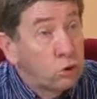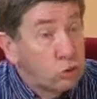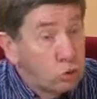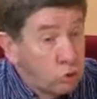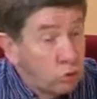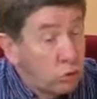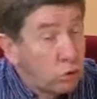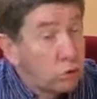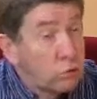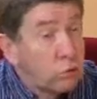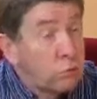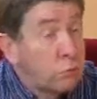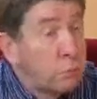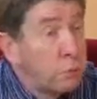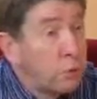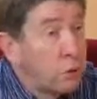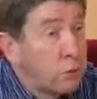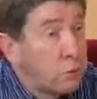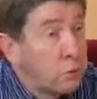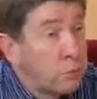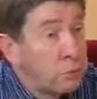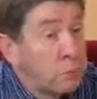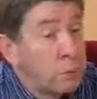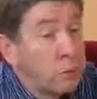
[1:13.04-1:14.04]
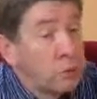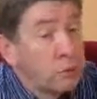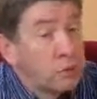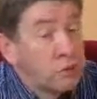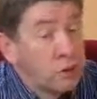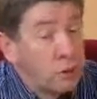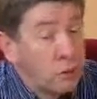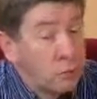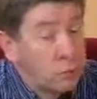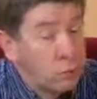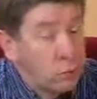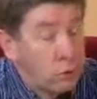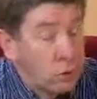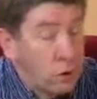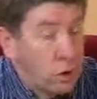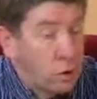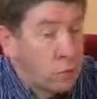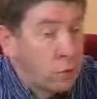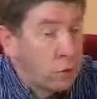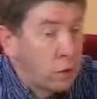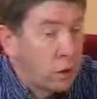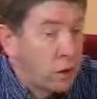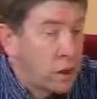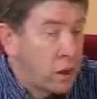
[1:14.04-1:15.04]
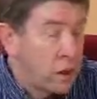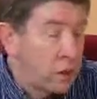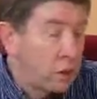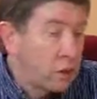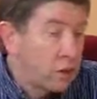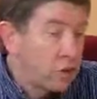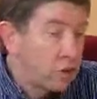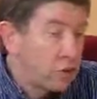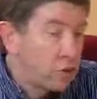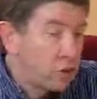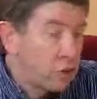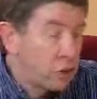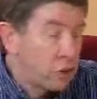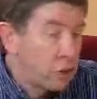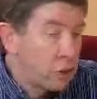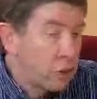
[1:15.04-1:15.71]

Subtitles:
True, but in this